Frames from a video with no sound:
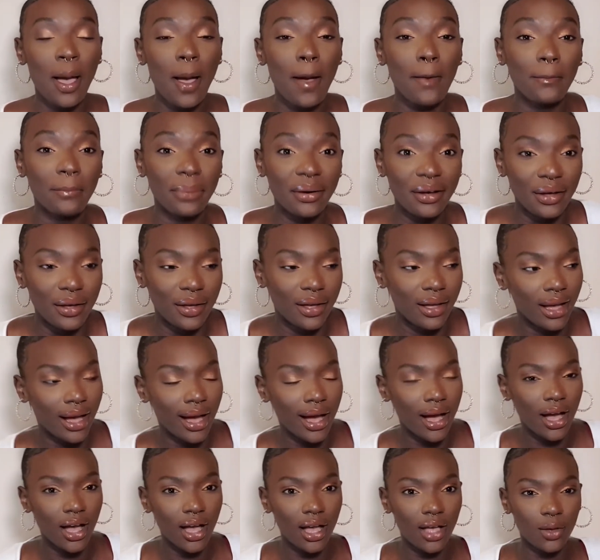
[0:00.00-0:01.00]
But
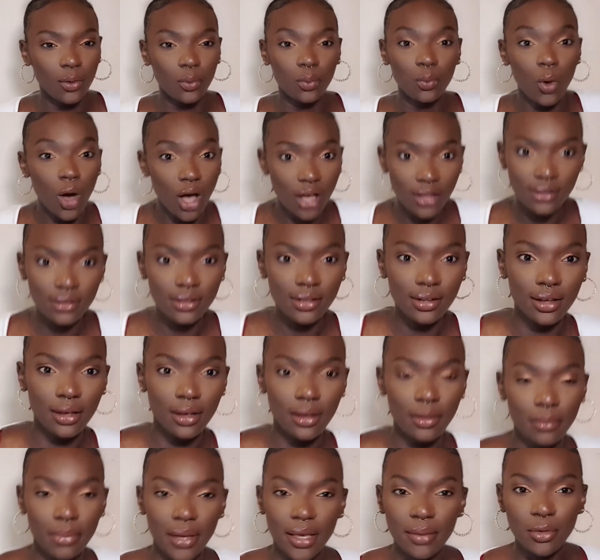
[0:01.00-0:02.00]
one,
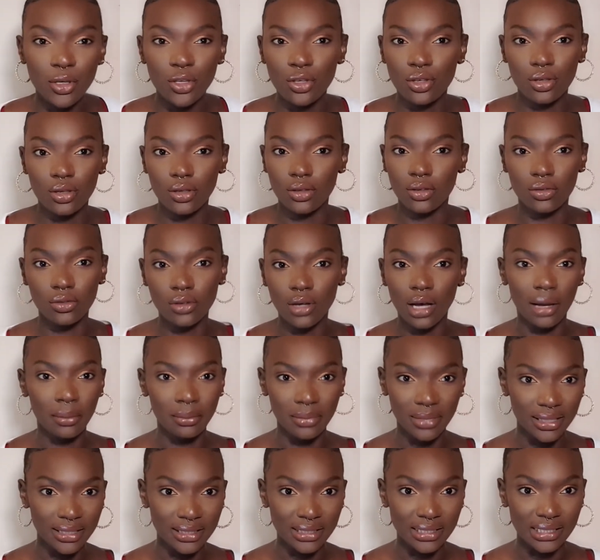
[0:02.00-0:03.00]
baby, you got
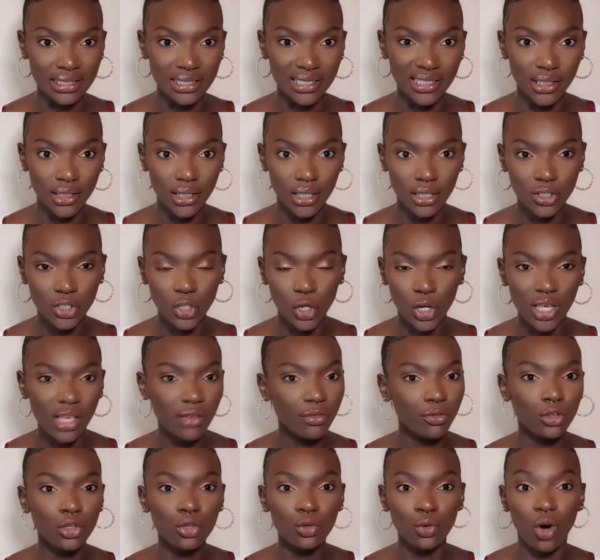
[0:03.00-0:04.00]
money. So
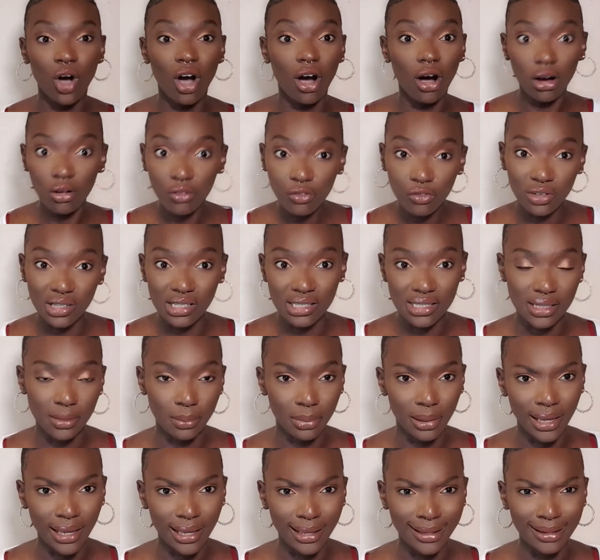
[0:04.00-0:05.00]
if you offer to
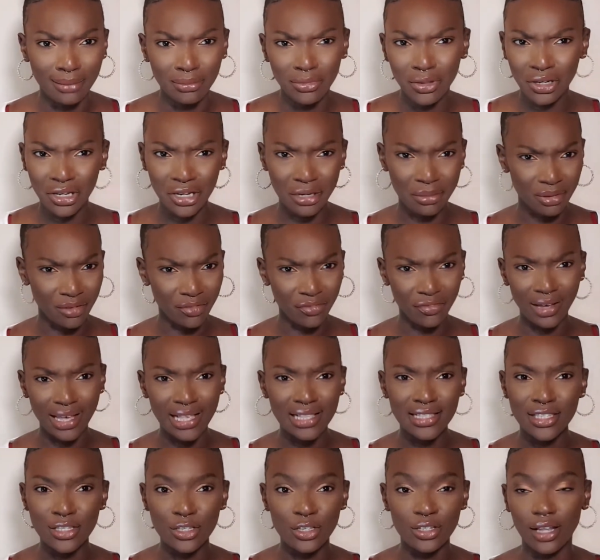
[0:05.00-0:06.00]
pay, I'm not gonna be
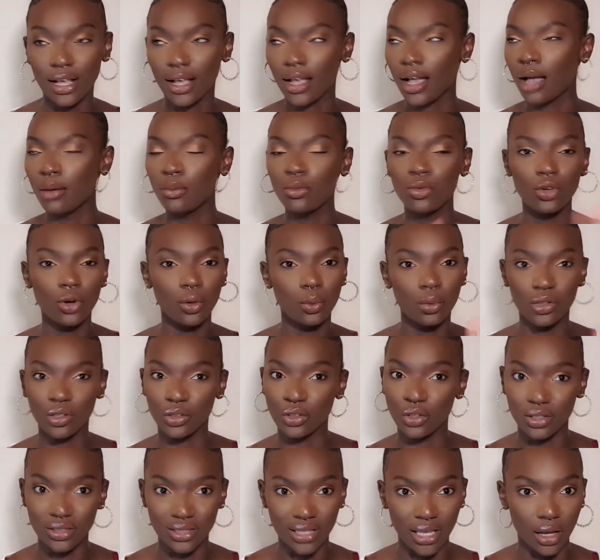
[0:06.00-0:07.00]
fighting. Like, I'm not one of
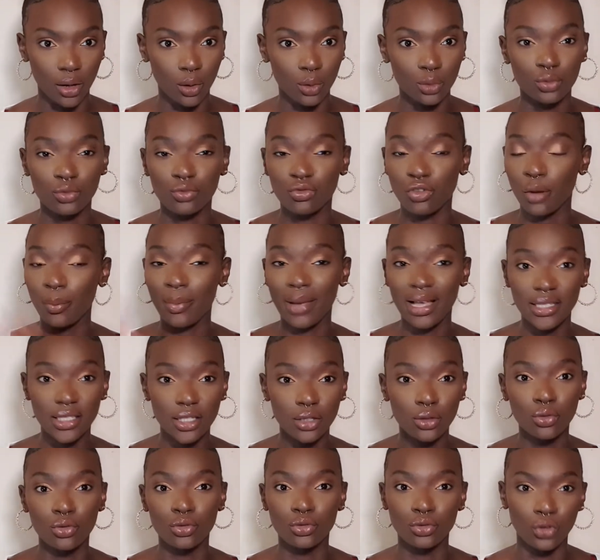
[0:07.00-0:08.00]
those girls,
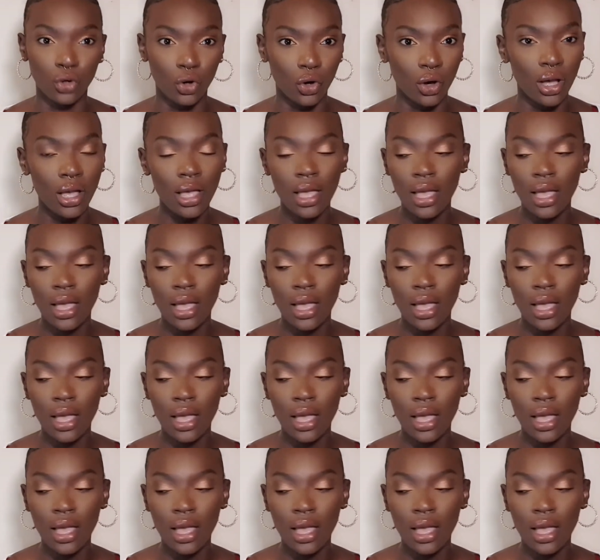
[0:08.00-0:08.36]
romantic or not.